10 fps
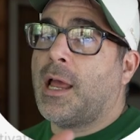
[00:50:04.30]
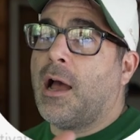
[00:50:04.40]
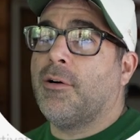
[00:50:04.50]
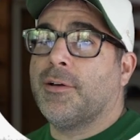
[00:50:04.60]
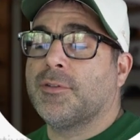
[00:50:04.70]

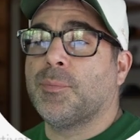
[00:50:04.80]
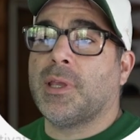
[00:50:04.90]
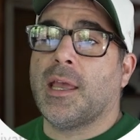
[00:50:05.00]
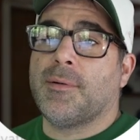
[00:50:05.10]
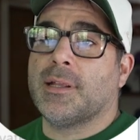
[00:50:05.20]
out if the
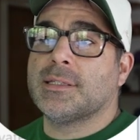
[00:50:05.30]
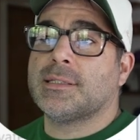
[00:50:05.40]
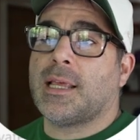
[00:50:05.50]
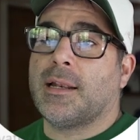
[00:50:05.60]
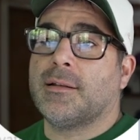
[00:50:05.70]
PM had
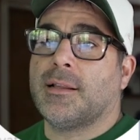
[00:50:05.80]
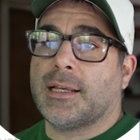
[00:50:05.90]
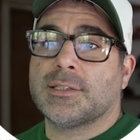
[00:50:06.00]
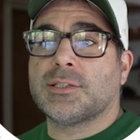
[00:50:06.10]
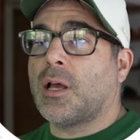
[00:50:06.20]
sent
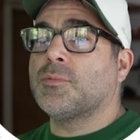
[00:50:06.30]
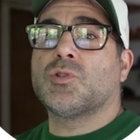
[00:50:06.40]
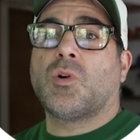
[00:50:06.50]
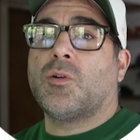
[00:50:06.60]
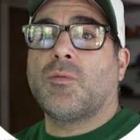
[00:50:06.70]
like some
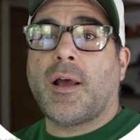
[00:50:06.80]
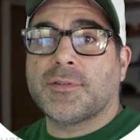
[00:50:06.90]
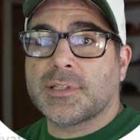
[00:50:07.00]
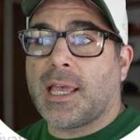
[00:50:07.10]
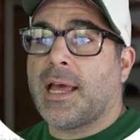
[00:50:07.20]
sort of rough
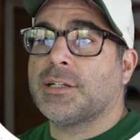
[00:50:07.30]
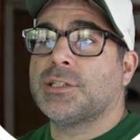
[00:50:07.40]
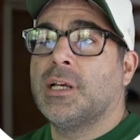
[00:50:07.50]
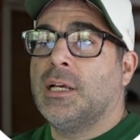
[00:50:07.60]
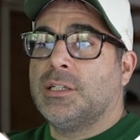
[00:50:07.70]
sketch,
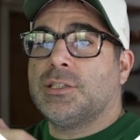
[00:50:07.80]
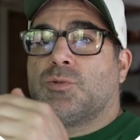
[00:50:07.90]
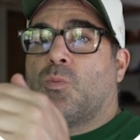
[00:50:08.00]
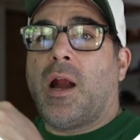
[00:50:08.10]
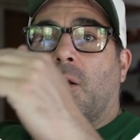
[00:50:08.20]
just
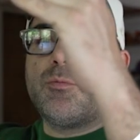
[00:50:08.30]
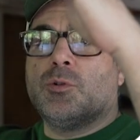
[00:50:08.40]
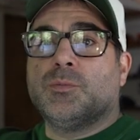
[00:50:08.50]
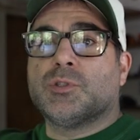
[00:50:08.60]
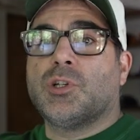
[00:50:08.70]
where
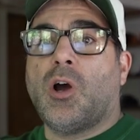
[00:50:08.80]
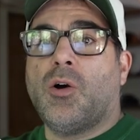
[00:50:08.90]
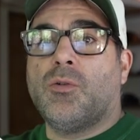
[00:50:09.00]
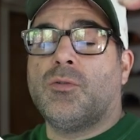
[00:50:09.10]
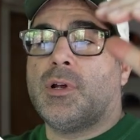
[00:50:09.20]
rooms
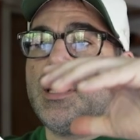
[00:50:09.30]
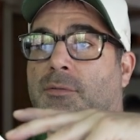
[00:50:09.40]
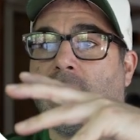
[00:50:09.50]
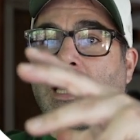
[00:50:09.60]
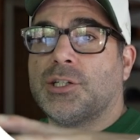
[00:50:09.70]
go in
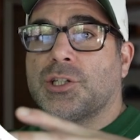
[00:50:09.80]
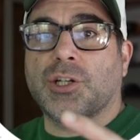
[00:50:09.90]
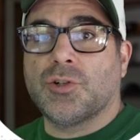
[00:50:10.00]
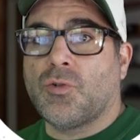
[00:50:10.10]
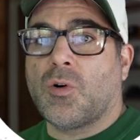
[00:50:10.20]
relation
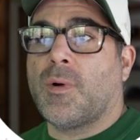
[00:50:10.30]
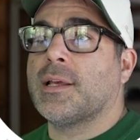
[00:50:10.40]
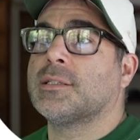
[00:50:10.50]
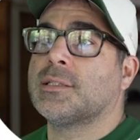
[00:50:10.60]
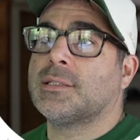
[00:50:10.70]
to
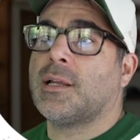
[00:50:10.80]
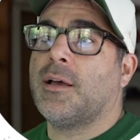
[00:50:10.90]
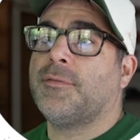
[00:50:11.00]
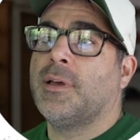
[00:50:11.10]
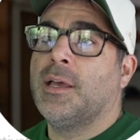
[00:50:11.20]
doorways and
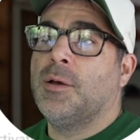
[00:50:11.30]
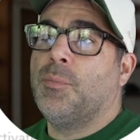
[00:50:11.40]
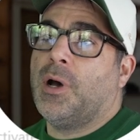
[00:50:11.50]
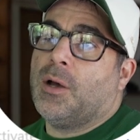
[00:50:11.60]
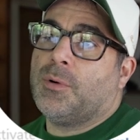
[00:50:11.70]
stuff.
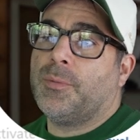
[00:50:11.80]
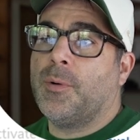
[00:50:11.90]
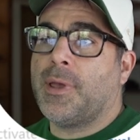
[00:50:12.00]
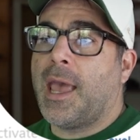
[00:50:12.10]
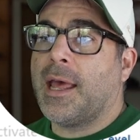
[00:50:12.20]
But with what
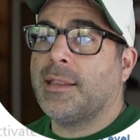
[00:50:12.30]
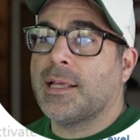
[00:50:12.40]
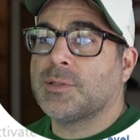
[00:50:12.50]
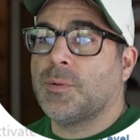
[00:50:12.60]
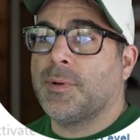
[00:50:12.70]
we had,
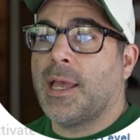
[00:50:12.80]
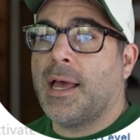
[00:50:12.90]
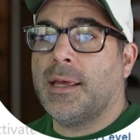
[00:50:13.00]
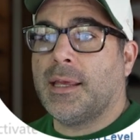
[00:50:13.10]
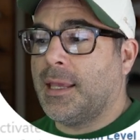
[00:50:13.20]
that's what we
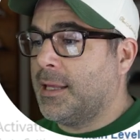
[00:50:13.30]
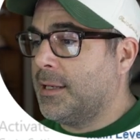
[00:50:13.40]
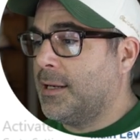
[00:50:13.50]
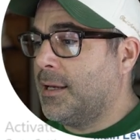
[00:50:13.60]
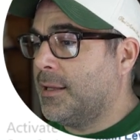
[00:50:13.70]
got.
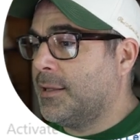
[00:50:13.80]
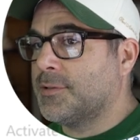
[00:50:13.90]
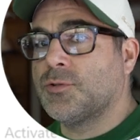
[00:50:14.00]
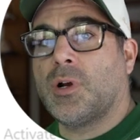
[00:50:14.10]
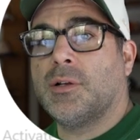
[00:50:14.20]
And thanks
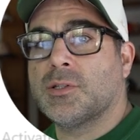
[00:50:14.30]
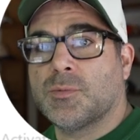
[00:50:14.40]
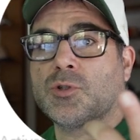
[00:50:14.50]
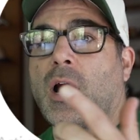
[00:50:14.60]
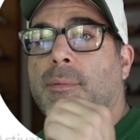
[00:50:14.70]
for joining.
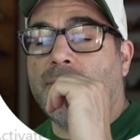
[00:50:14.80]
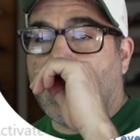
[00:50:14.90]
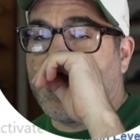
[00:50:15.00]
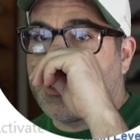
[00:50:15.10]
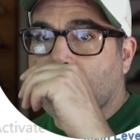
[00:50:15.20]
Subscribe if you
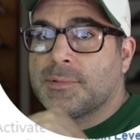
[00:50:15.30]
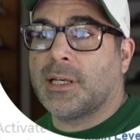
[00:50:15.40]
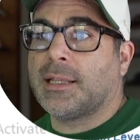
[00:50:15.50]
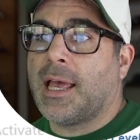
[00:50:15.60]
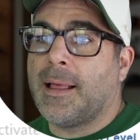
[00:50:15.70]
want more tips
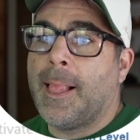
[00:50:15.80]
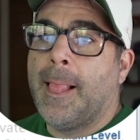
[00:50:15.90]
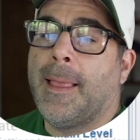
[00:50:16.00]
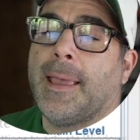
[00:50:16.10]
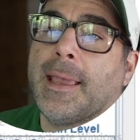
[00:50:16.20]
like that.
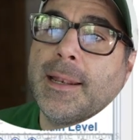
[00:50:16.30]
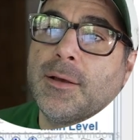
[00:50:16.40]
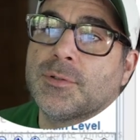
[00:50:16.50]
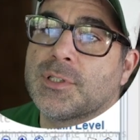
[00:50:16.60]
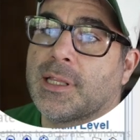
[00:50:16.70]
And
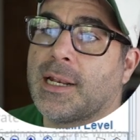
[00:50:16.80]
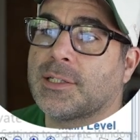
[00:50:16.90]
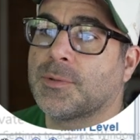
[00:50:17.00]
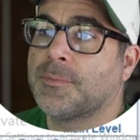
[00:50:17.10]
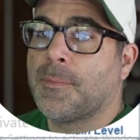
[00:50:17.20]
we'll see you on the
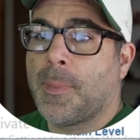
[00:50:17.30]
next one.